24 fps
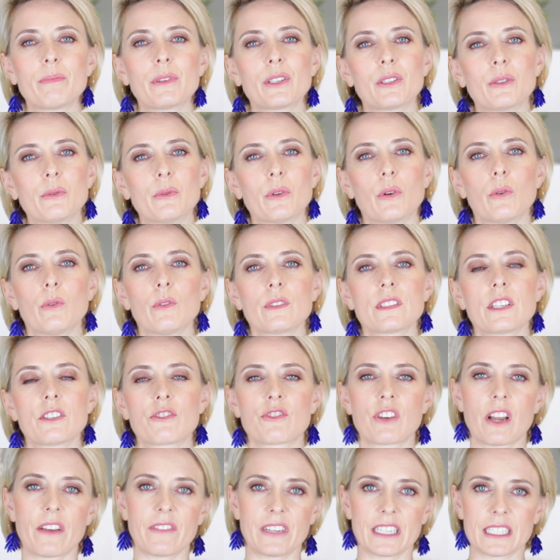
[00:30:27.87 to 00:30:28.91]
but who were also
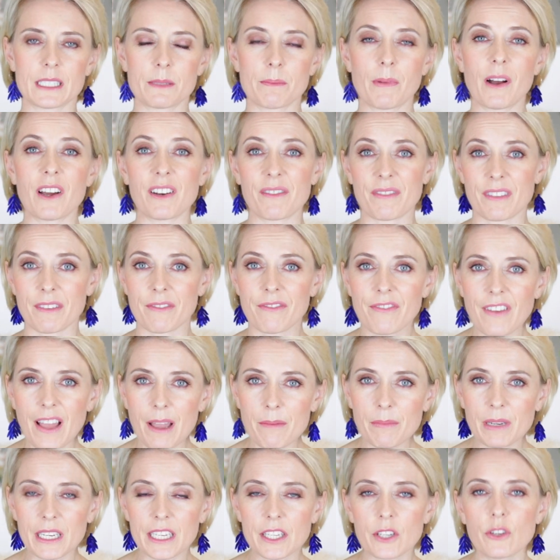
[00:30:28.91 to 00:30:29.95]
traveling as part of the
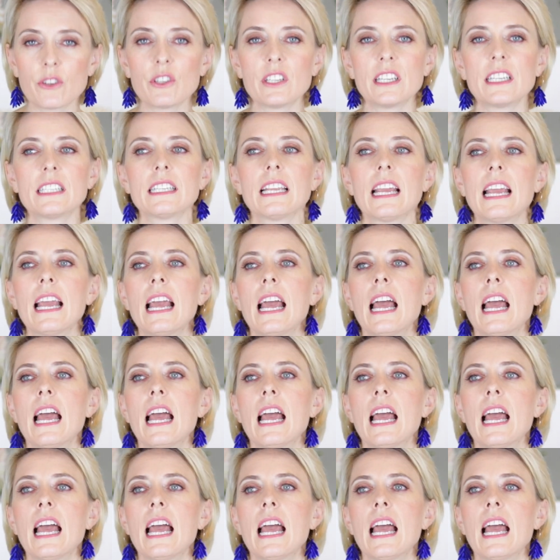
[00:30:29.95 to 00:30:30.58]
family unit?